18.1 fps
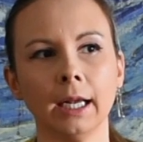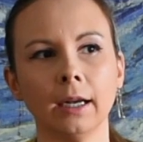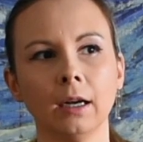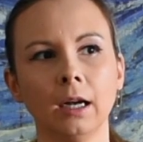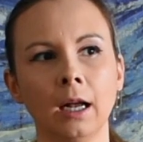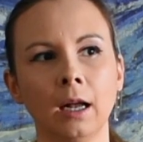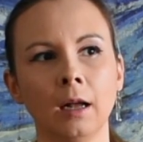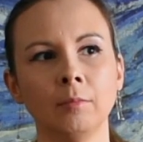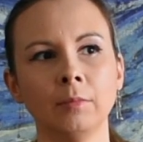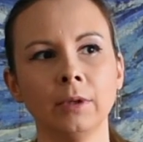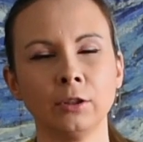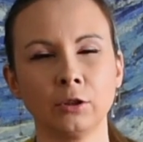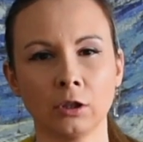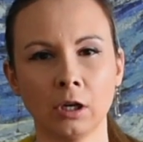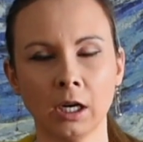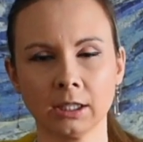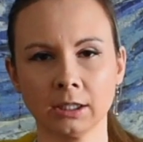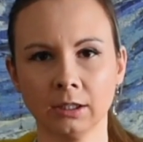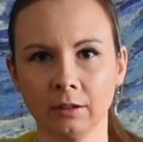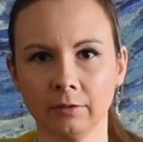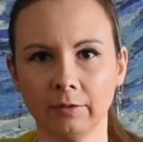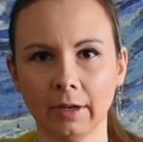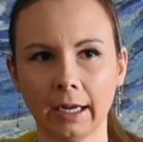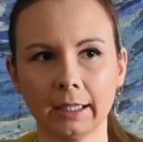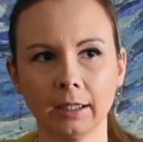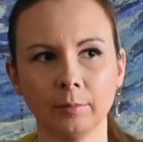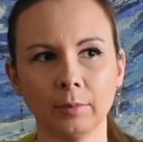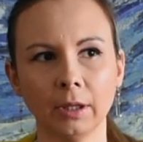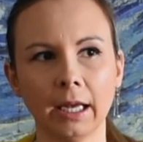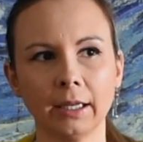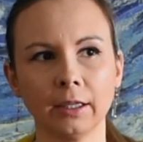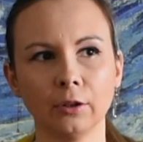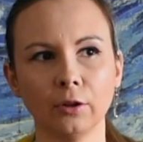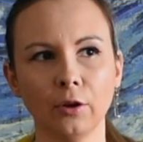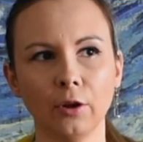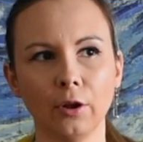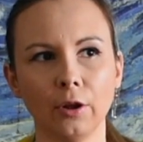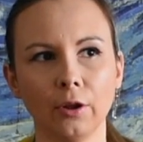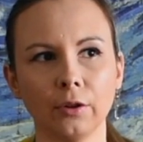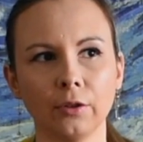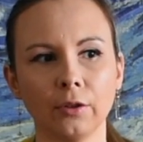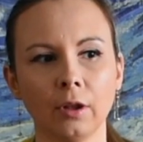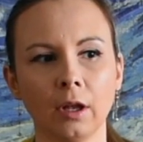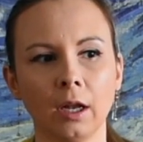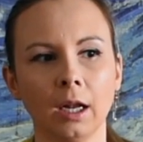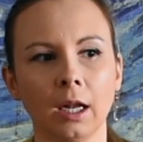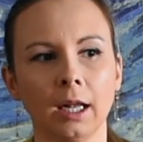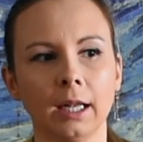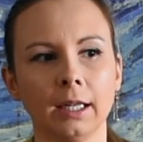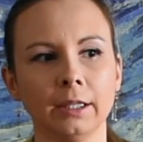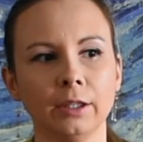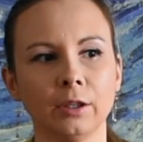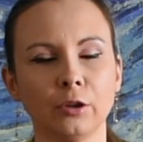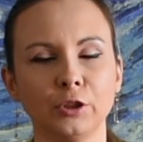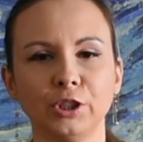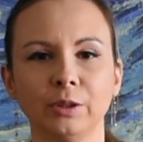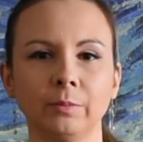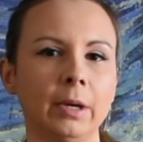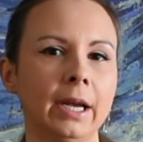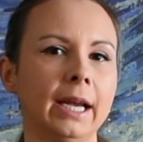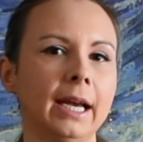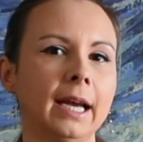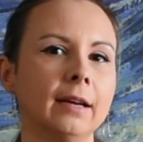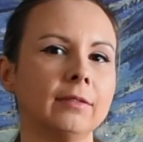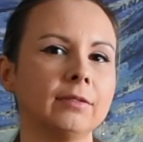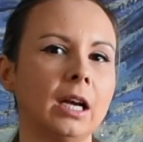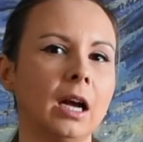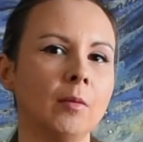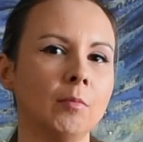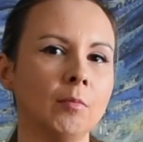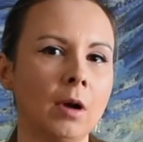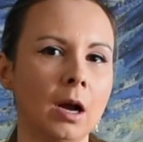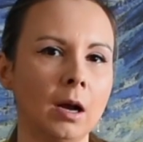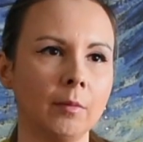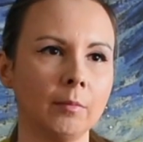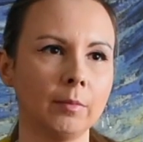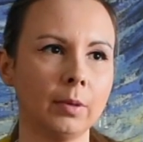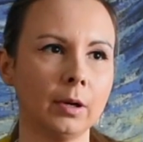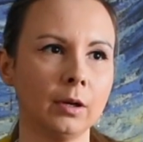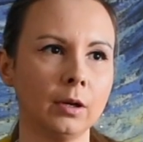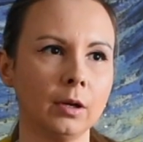and trust in the fact that planet Earth, you know, she may have come up,